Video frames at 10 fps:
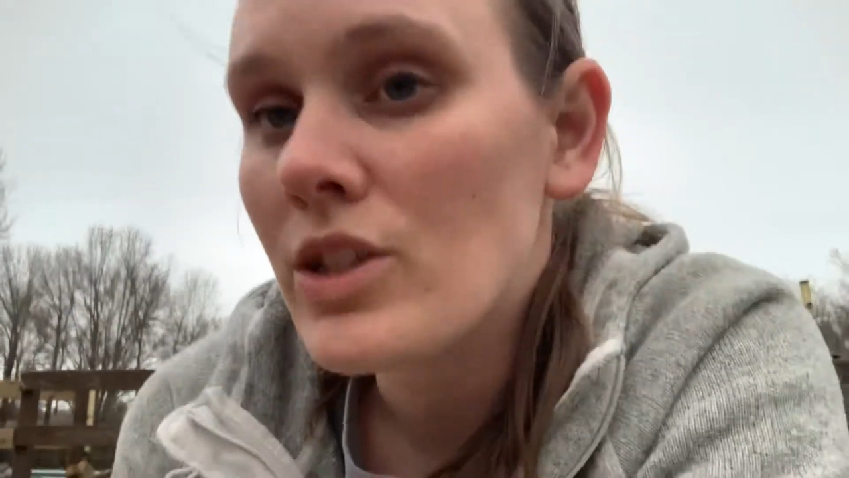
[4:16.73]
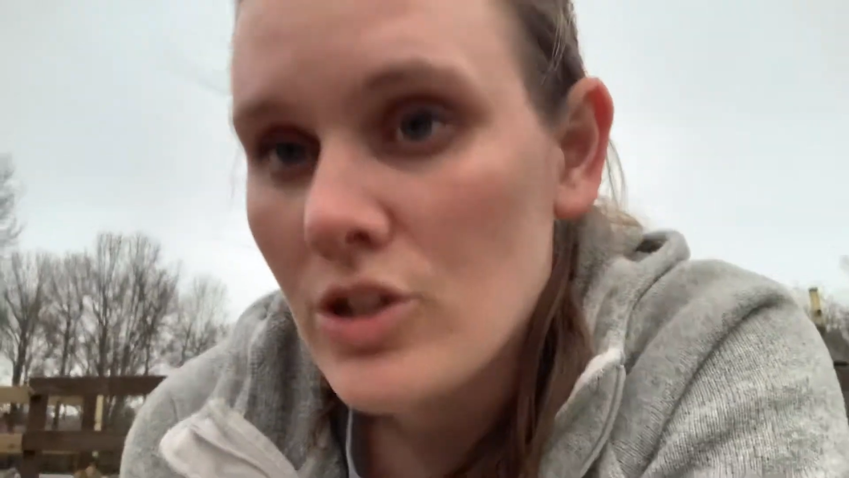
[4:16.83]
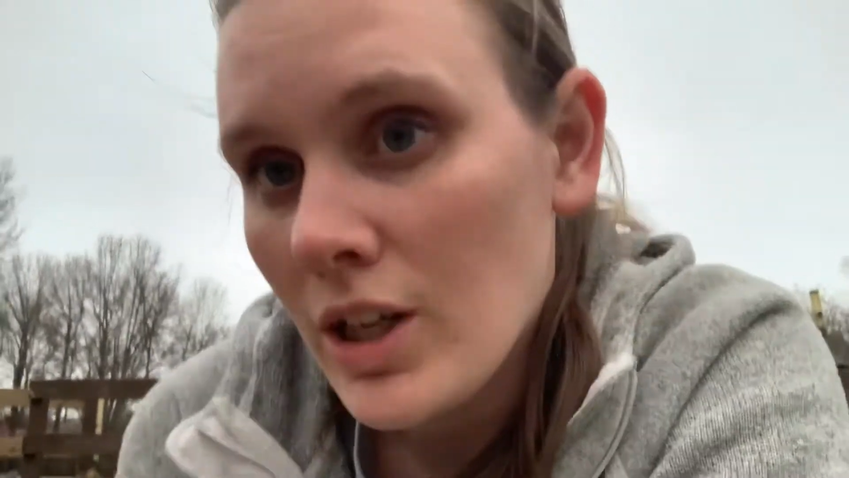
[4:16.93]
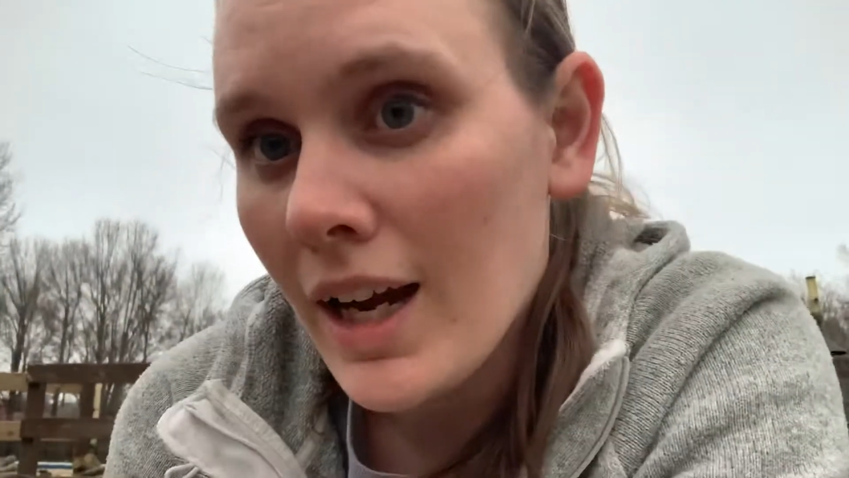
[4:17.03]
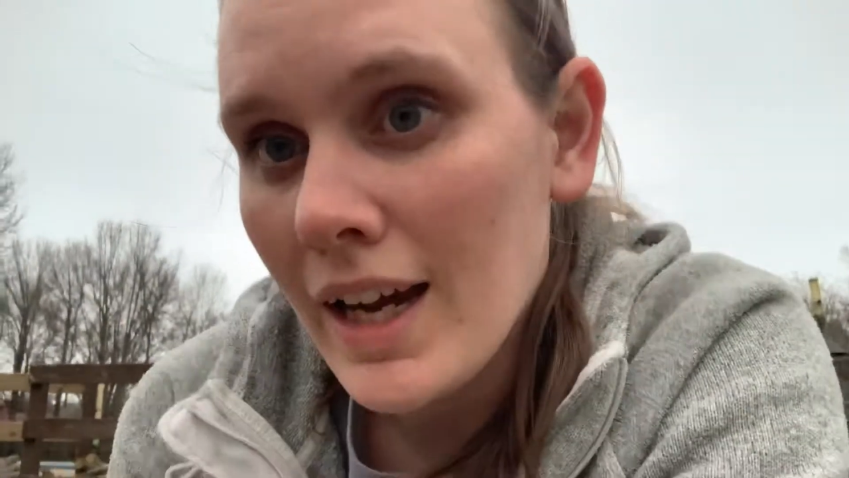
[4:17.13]
to
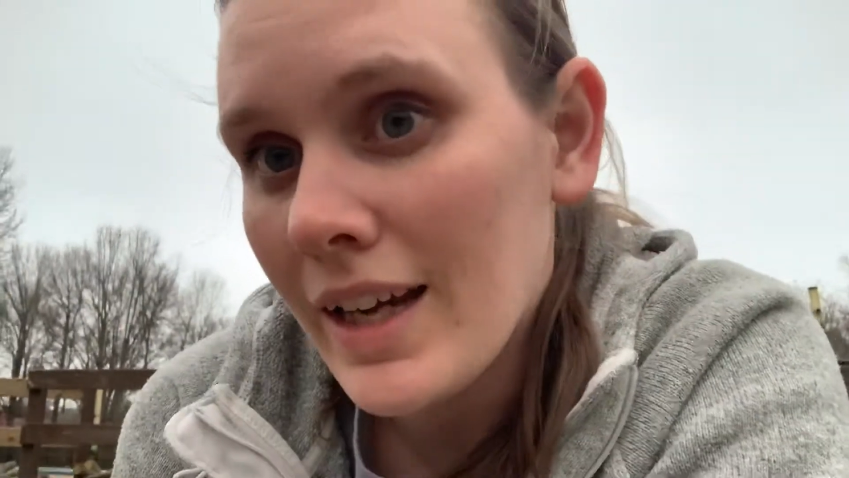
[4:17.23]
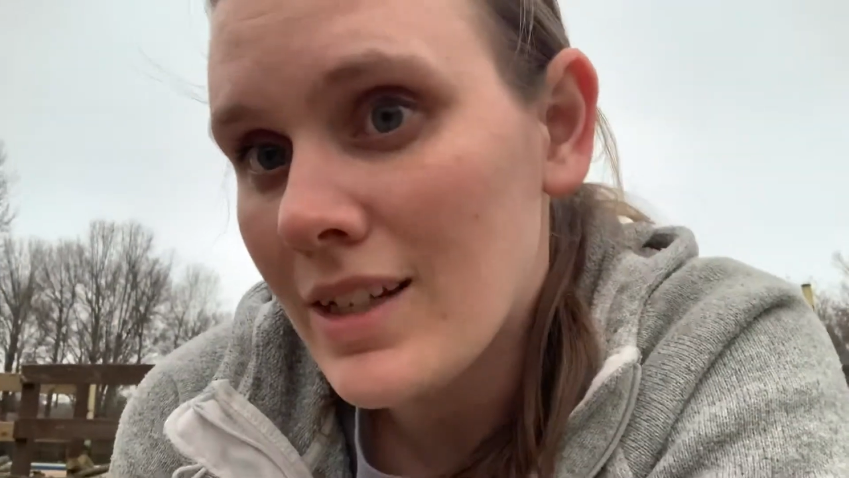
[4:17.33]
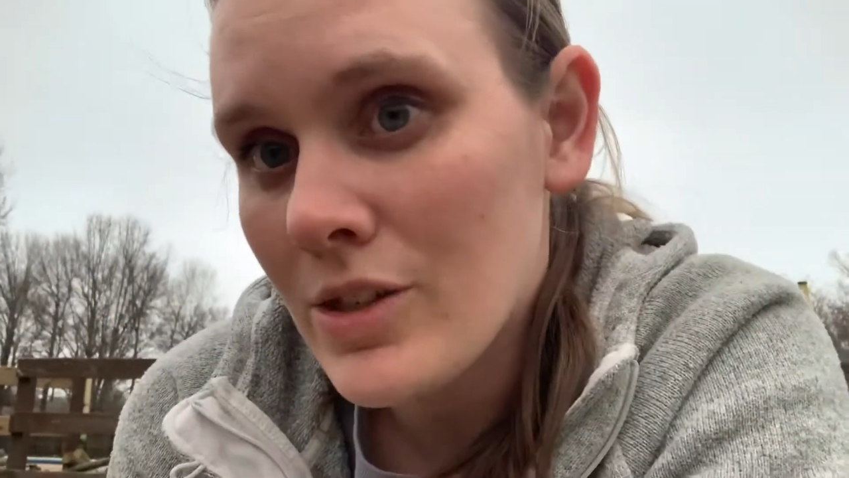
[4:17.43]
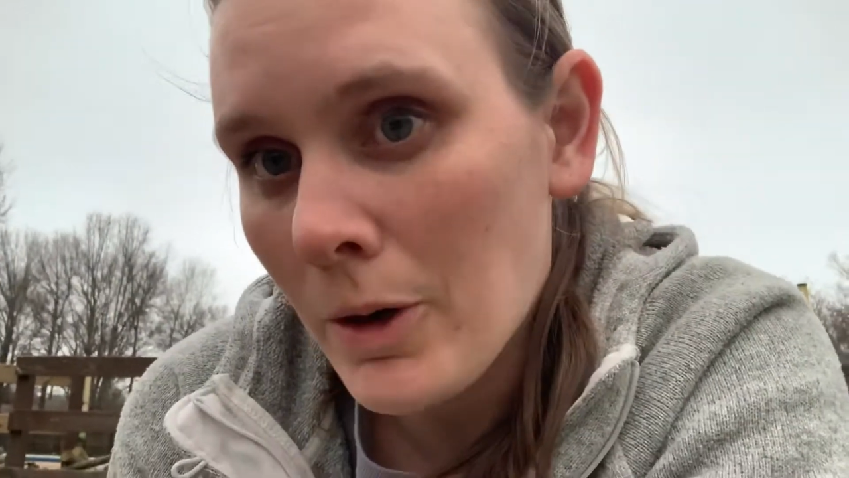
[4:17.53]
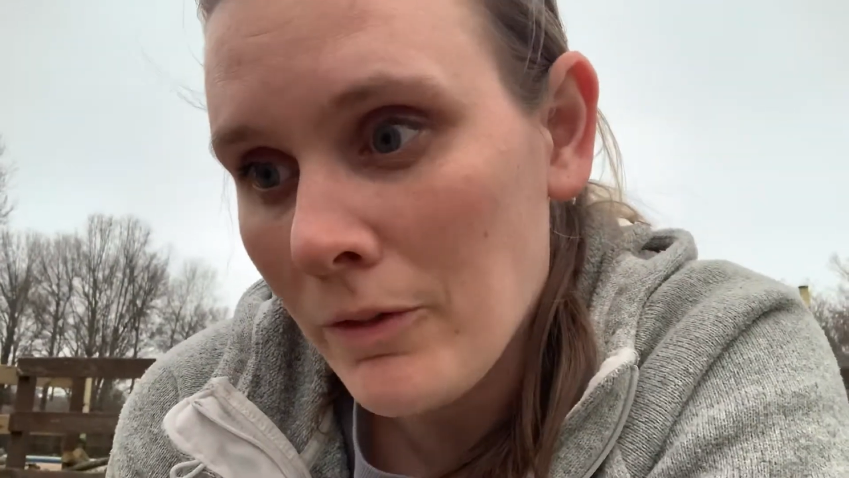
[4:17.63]
try
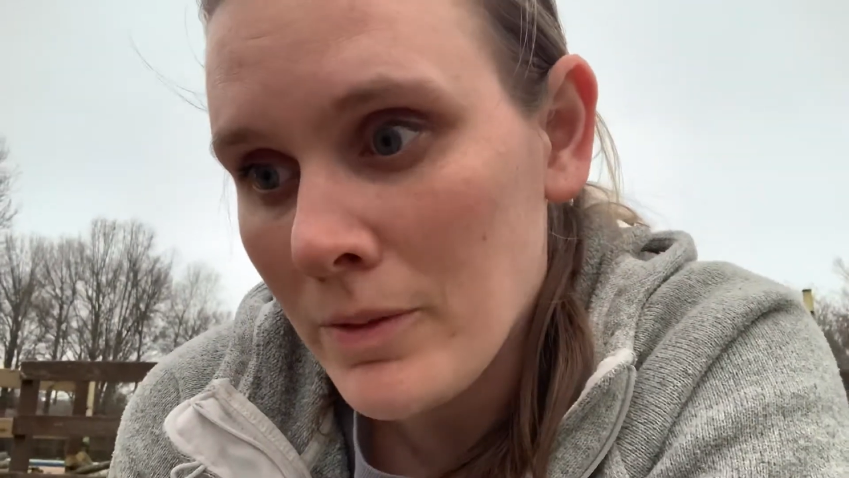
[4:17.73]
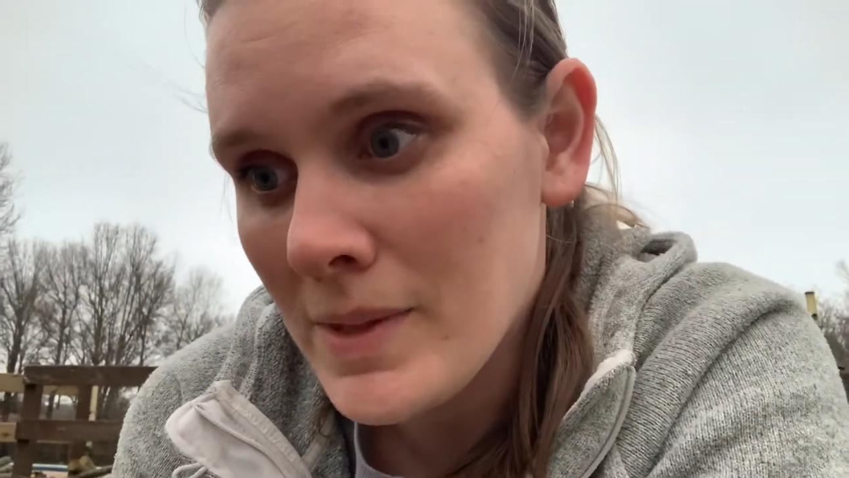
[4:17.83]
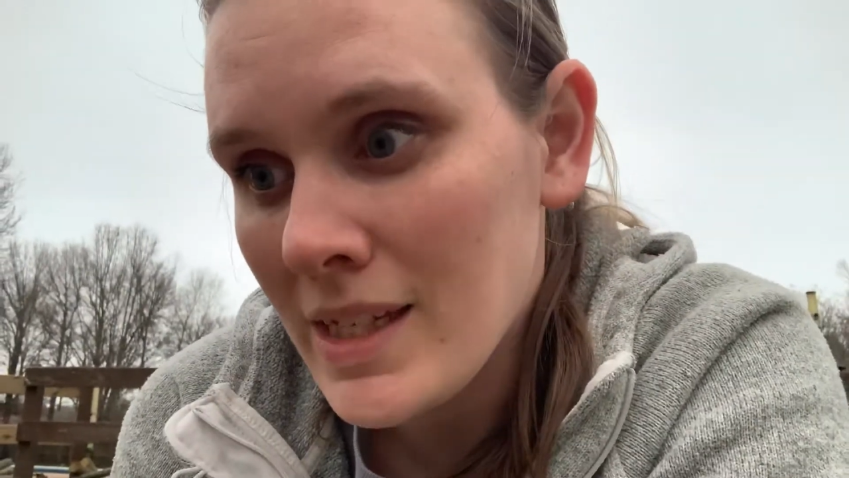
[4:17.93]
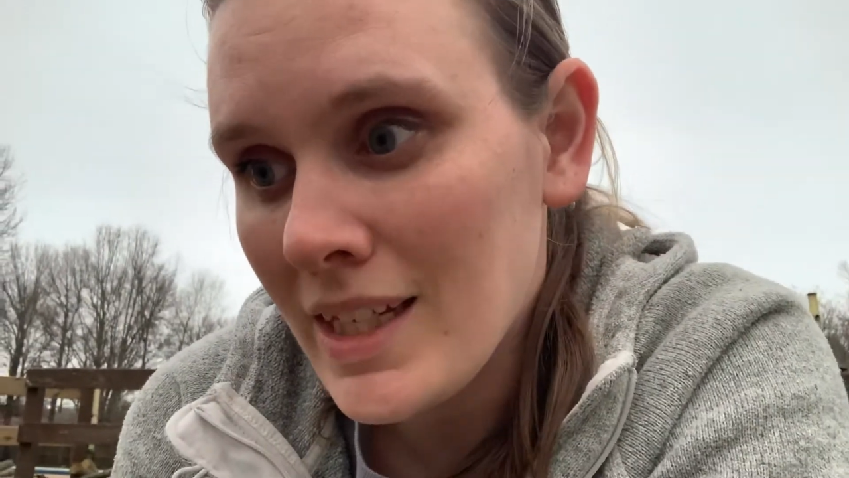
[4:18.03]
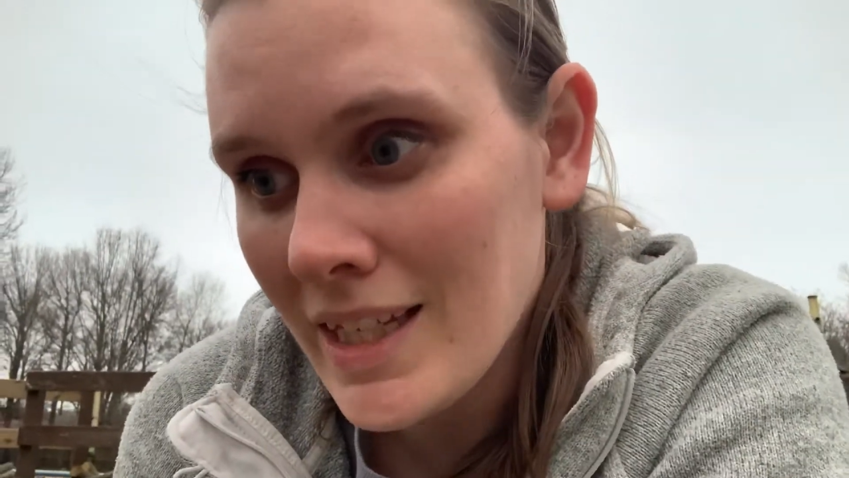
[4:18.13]
to start from
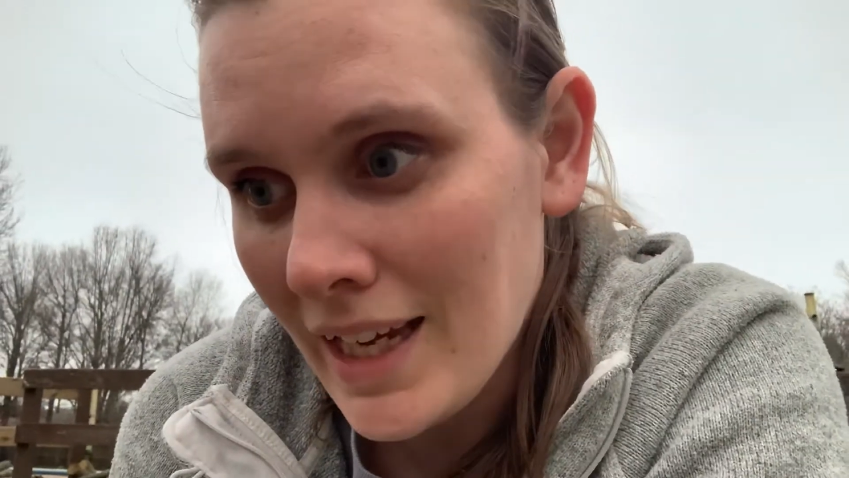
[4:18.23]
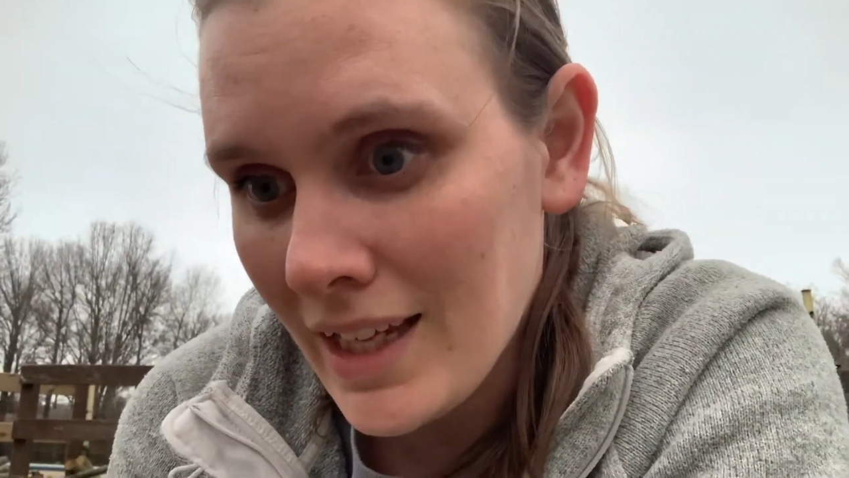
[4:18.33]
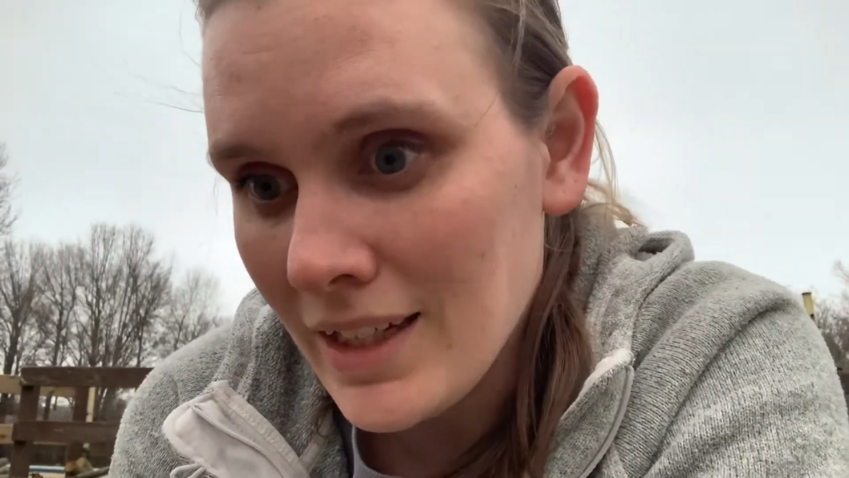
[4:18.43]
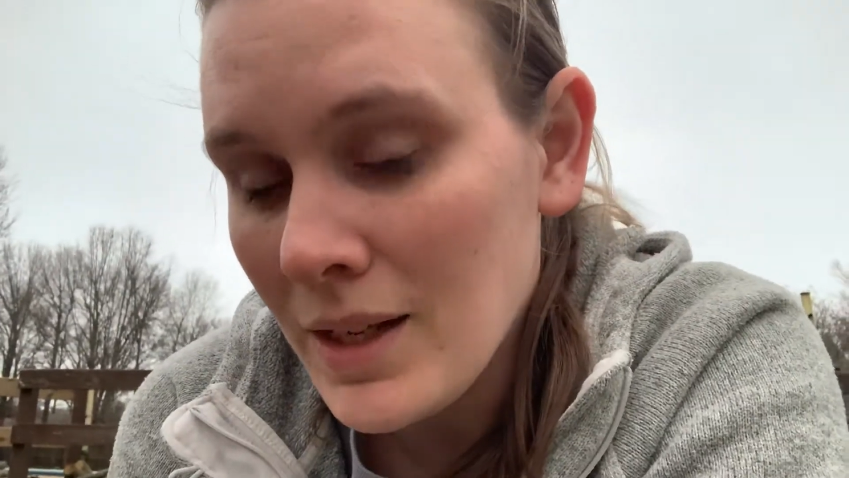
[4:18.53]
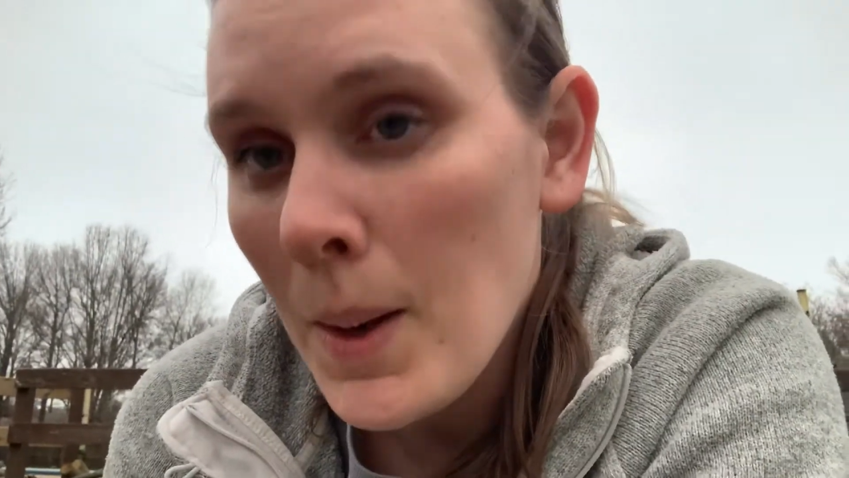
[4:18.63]
seed
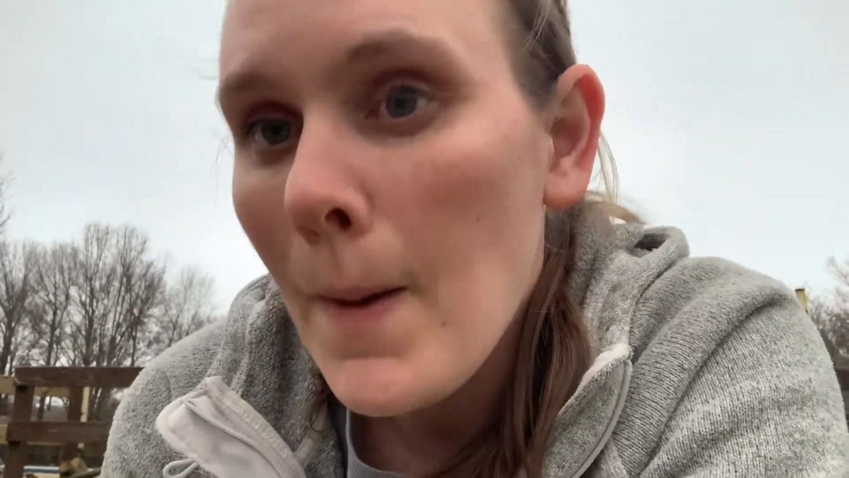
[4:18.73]
again.